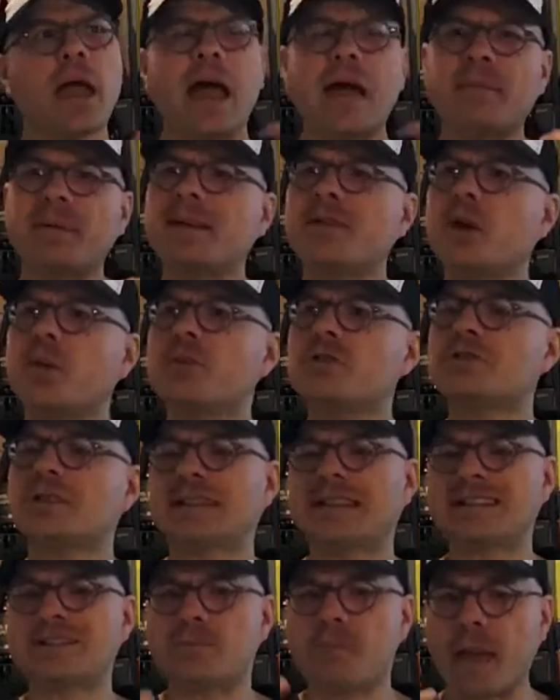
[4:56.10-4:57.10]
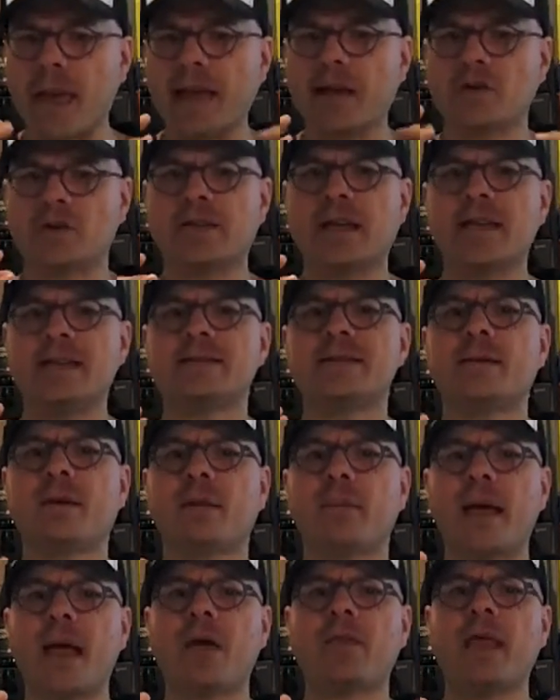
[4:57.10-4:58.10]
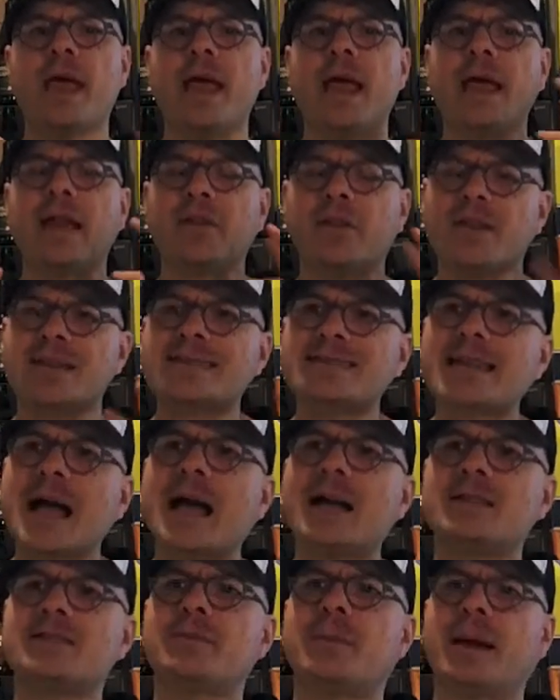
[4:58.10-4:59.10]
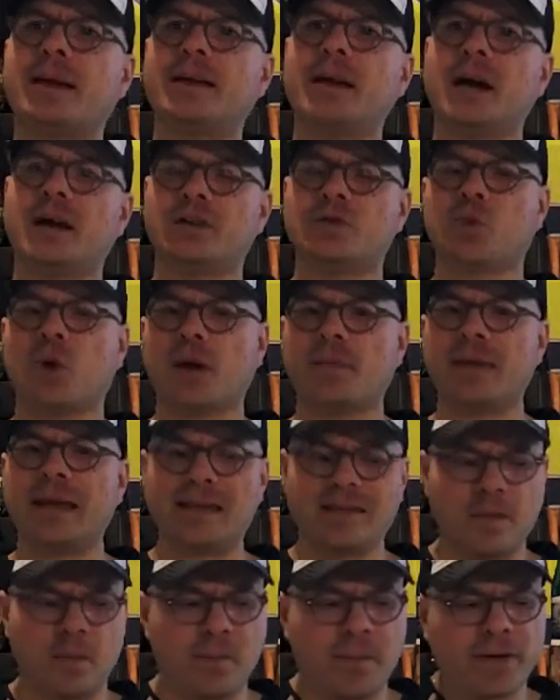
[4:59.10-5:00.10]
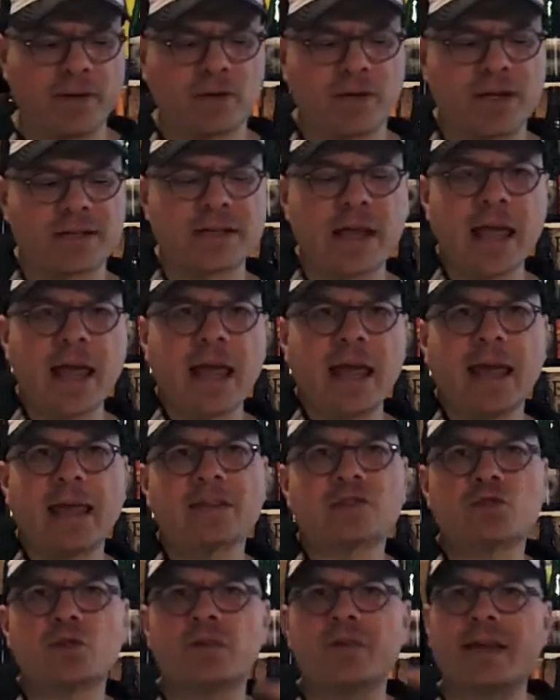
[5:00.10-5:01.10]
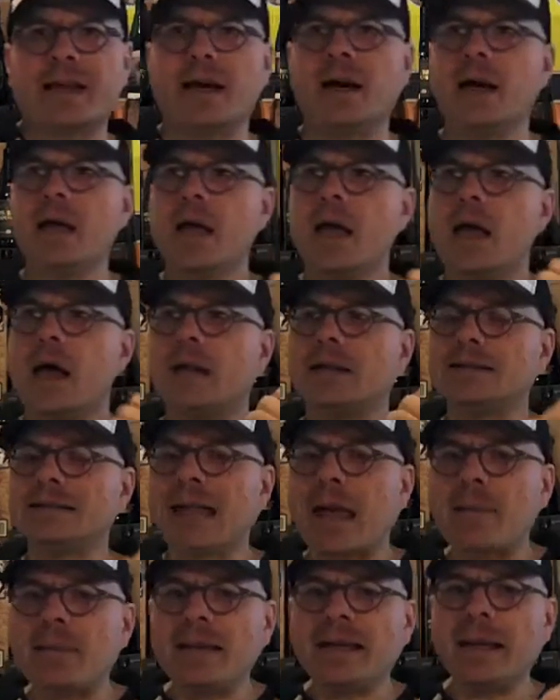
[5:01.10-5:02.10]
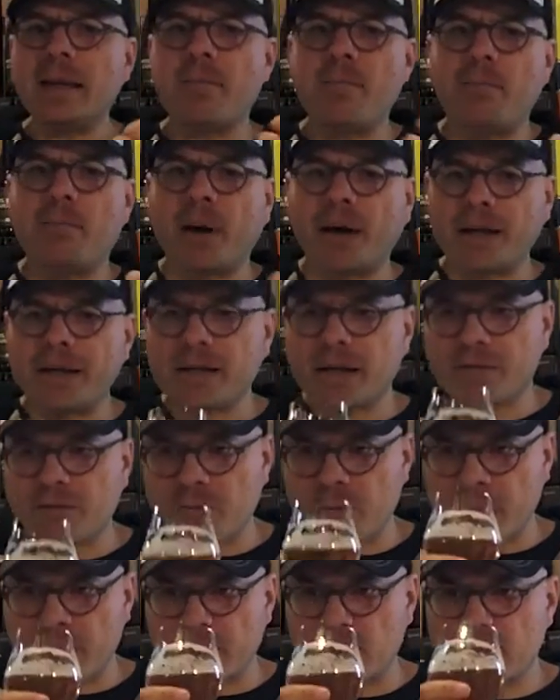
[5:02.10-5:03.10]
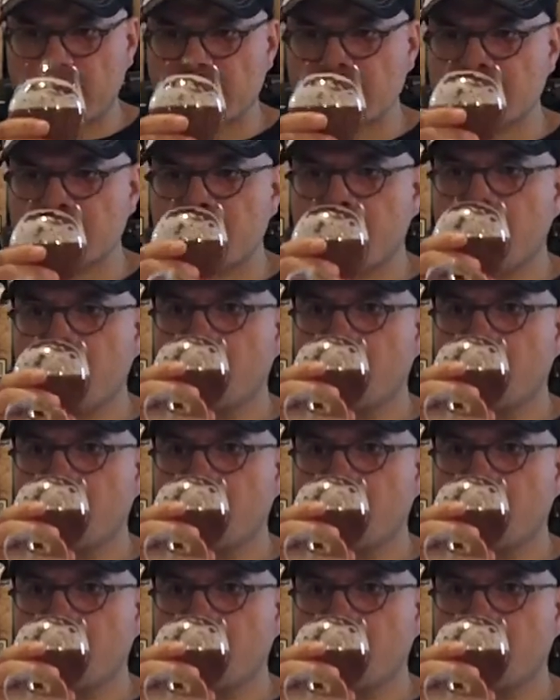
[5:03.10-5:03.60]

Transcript: I'm getting almost like this pear taste in my mouth. And on the sides of my tongue is where I'm getting the bitterness. And it's sort of like a, a lemony bite of the bitterness.